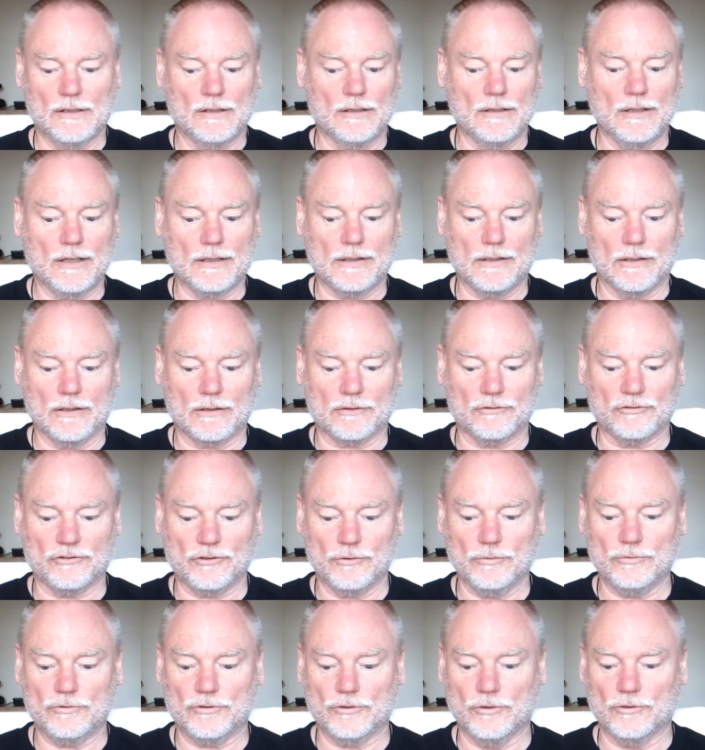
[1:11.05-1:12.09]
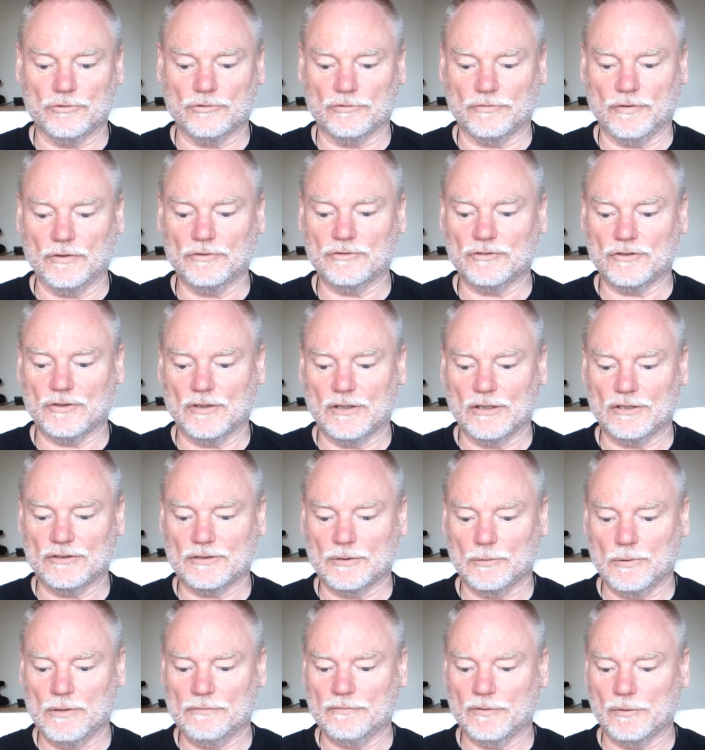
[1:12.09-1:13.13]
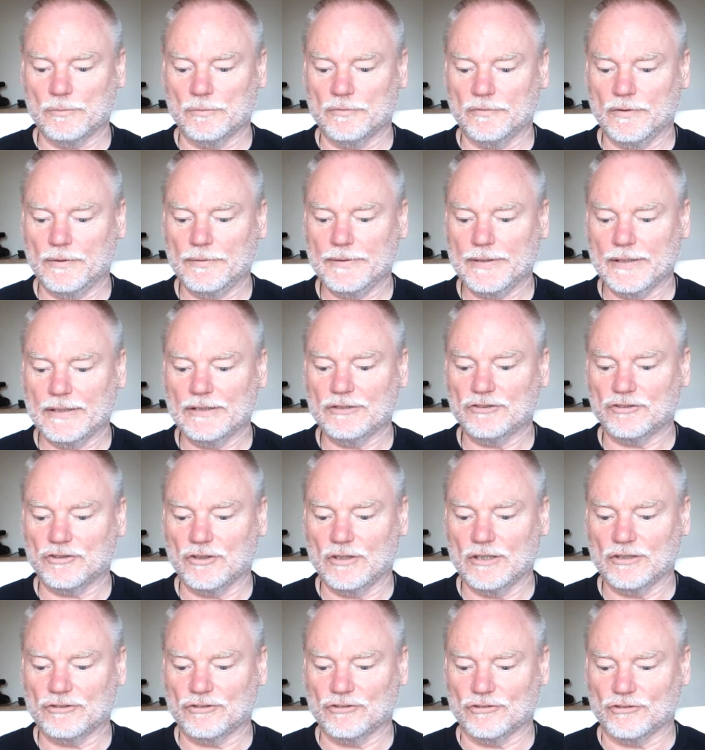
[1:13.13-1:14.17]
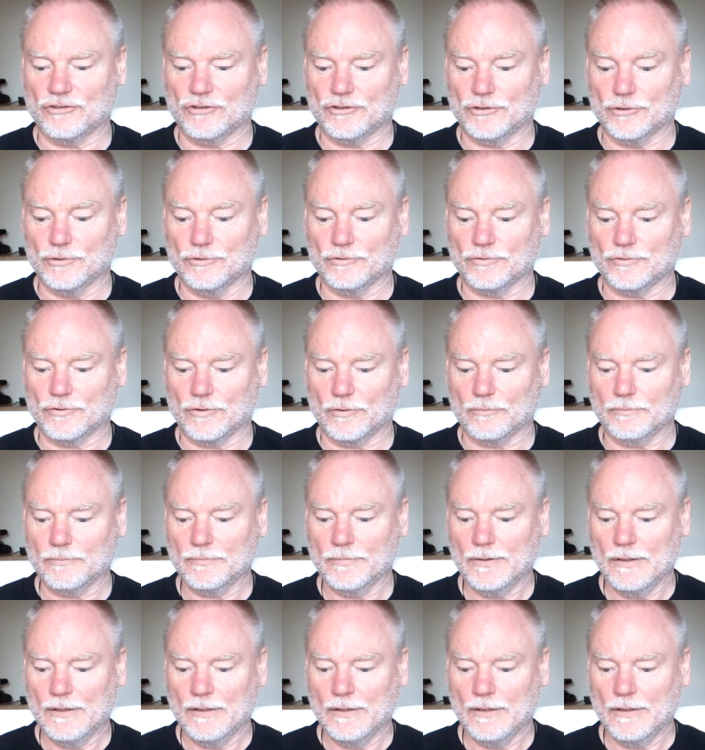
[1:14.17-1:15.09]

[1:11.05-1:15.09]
Luckily I can still choose the font size, however with only 8 sizes to choose from,